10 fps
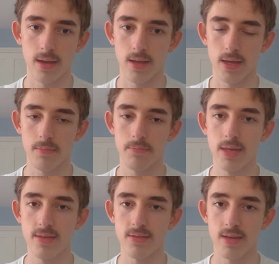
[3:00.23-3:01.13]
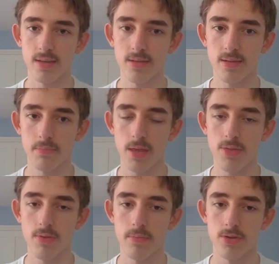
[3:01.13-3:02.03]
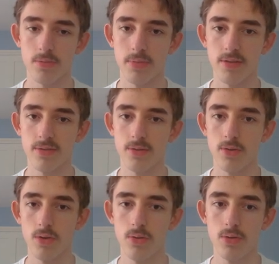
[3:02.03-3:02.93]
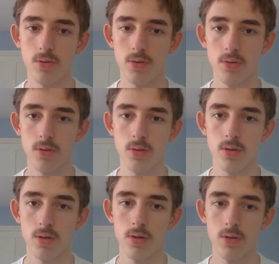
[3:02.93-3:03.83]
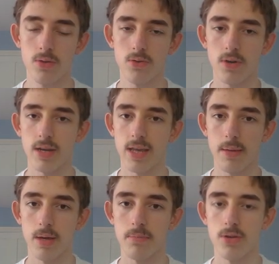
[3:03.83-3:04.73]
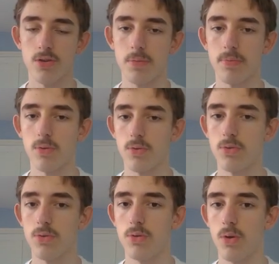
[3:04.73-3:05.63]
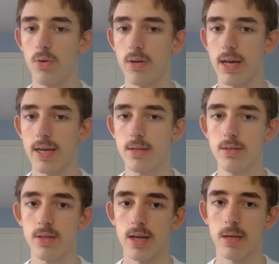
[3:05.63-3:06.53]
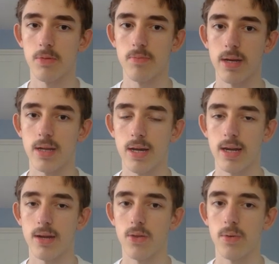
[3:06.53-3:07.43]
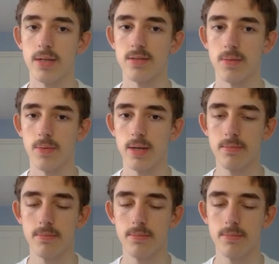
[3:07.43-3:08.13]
like b6, b3, bishop b2, trying to get my bishop onto the long diagonal, then I can move my knight out of the way somewhere.